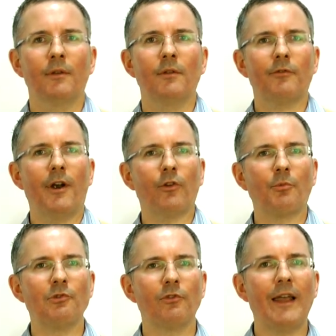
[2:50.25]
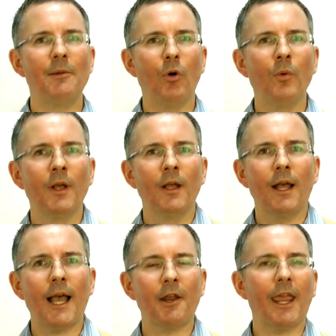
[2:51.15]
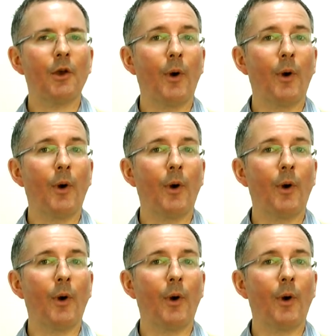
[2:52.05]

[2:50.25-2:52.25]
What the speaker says: There's various options available, and I get